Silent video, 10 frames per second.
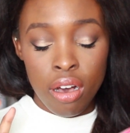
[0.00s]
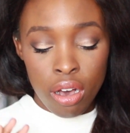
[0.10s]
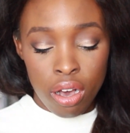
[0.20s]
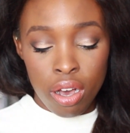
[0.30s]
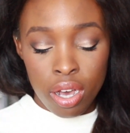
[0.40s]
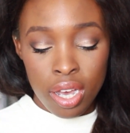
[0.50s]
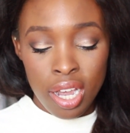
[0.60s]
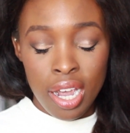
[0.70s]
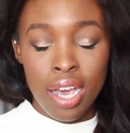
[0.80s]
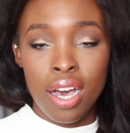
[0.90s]
Ugh.
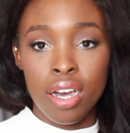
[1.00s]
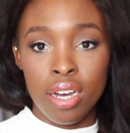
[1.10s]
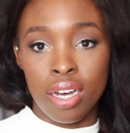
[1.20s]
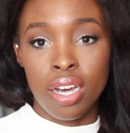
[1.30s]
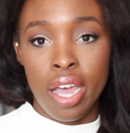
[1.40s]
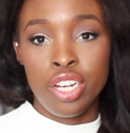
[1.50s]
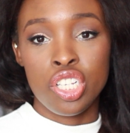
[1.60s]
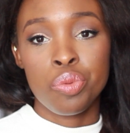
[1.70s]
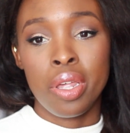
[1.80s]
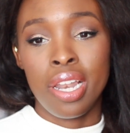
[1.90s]
Ugh. I
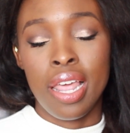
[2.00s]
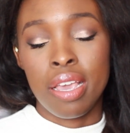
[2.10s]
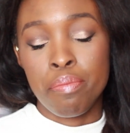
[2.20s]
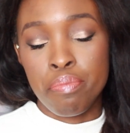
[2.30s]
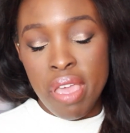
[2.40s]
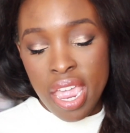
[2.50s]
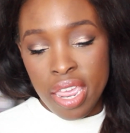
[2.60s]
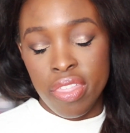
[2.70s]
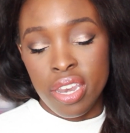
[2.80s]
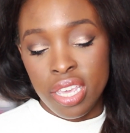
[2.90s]
just want to, like,
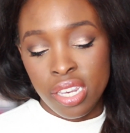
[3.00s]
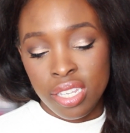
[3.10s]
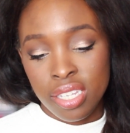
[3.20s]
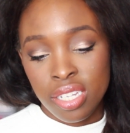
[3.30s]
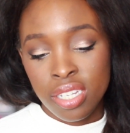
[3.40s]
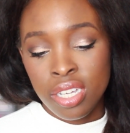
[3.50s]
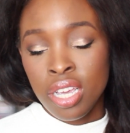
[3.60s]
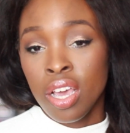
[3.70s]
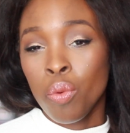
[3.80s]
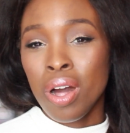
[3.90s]
bathe in it.
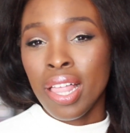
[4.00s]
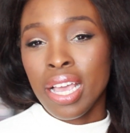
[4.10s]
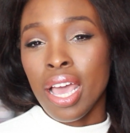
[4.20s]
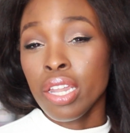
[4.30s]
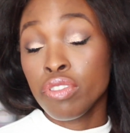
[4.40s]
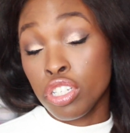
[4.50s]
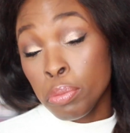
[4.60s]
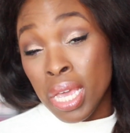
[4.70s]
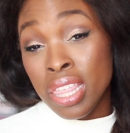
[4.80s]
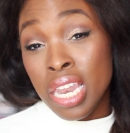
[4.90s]
Well, I kind of
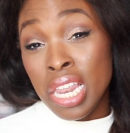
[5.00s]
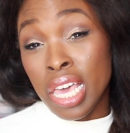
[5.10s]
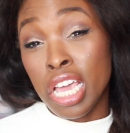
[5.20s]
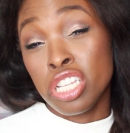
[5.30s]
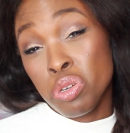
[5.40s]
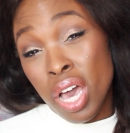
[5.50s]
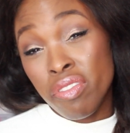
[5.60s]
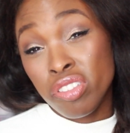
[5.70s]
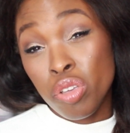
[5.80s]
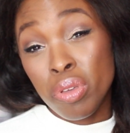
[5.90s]
do bathe in it. Like, I do
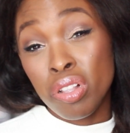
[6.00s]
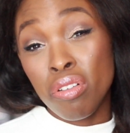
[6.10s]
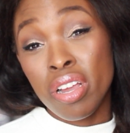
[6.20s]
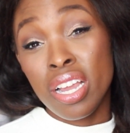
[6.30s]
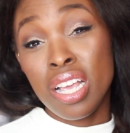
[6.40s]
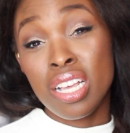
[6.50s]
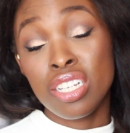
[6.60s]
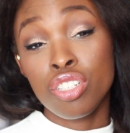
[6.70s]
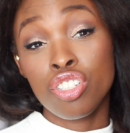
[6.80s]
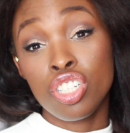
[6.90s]
have a Soap and
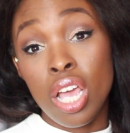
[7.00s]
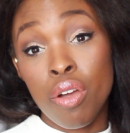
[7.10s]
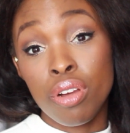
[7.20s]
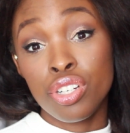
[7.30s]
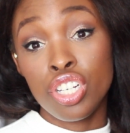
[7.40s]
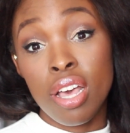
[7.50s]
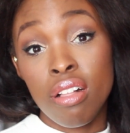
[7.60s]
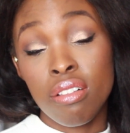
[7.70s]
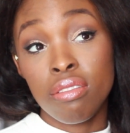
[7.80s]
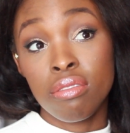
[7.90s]
Glory shower
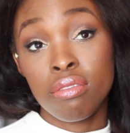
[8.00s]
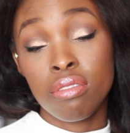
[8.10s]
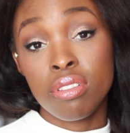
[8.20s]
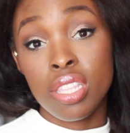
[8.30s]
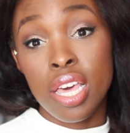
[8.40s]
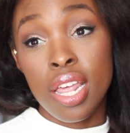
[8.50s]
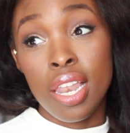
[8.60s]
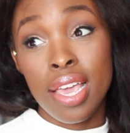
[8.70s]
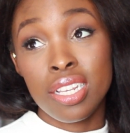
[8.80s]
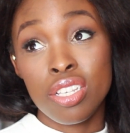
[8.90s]
gel that
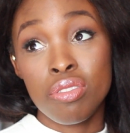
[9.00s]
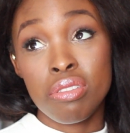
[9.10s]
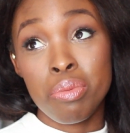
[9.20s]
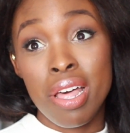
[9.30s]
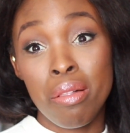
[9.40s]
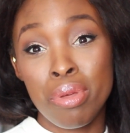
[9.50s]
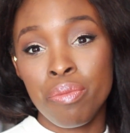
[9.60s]
I like to use as well.